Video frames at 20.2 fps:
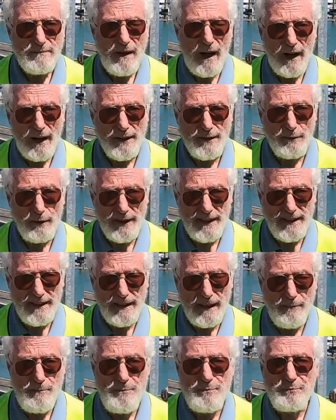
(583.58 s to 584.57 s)
And we
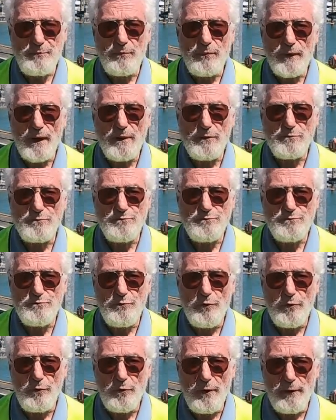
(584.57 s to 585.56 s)

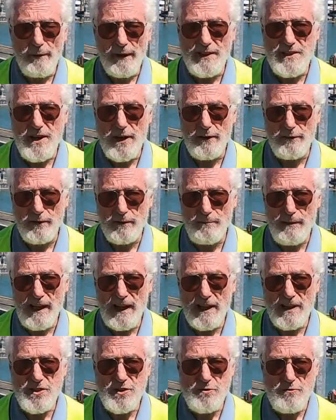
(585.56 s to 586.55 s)
went over a
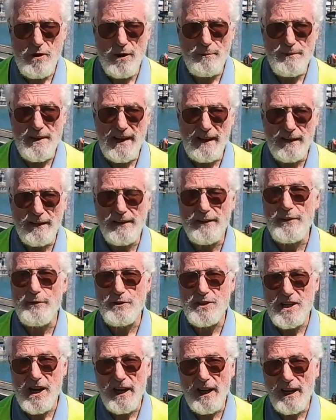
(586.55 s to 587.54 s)
pass, dropped down, and there
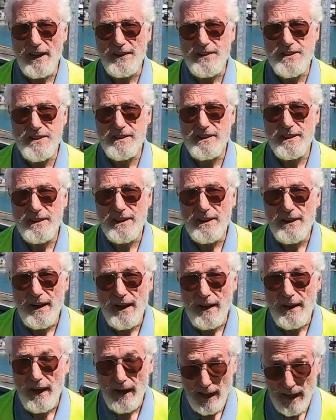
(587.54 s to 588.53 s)
was a hut
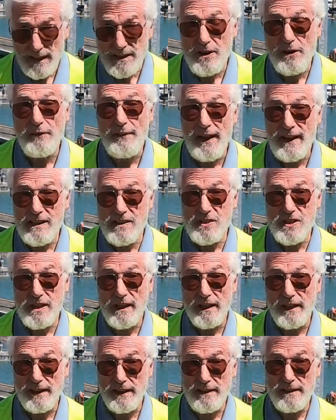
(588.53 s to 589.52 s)
on that
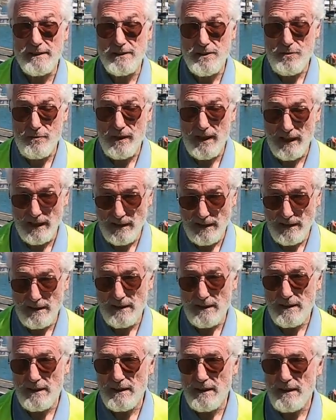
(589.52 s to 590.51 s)
side as well,
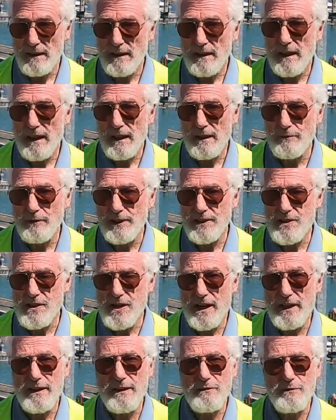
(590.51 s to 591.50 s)
and we
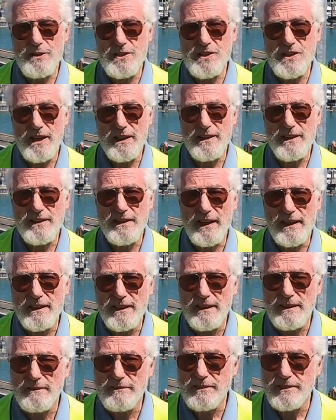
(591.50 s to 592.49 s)
stayed in that
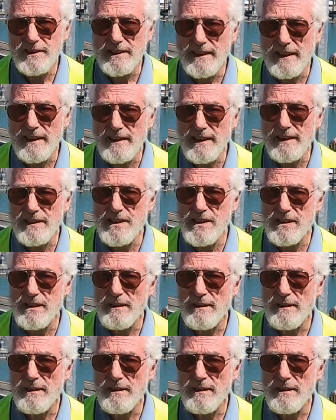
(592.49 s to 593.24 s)
hut for a night,